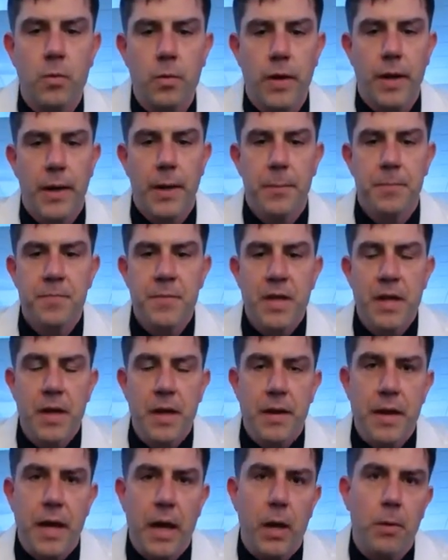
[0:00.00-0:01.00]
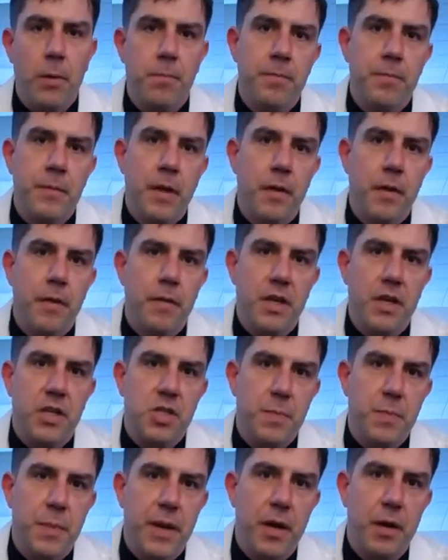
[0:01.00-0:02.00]
Okay, now the
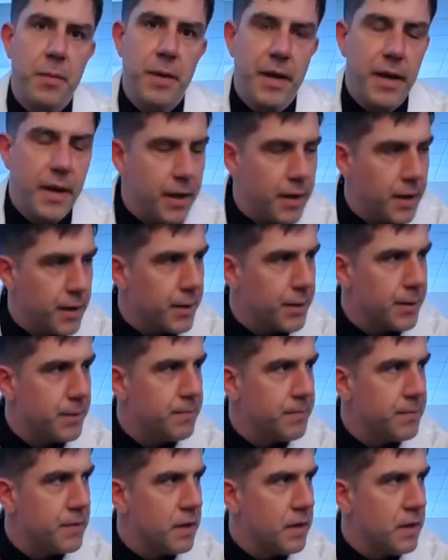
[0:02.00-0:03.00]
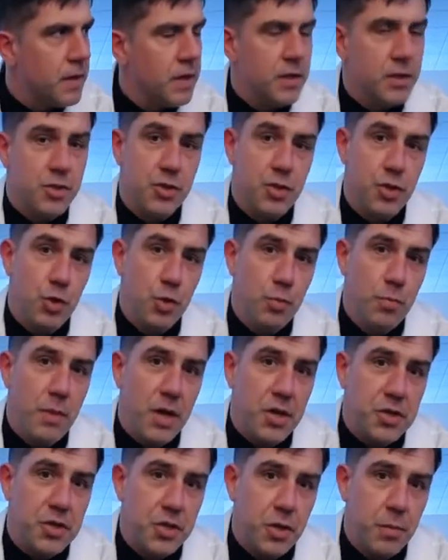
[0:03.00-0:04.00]
experiment here is to
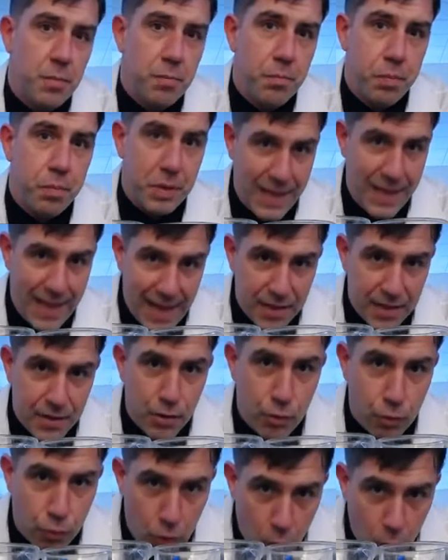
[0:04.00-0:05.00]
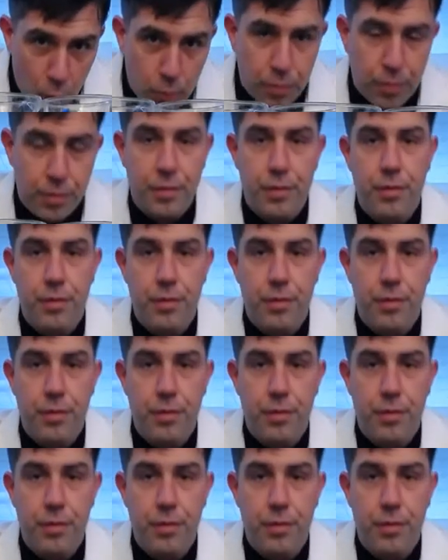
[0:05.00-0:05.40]
measure plant growth.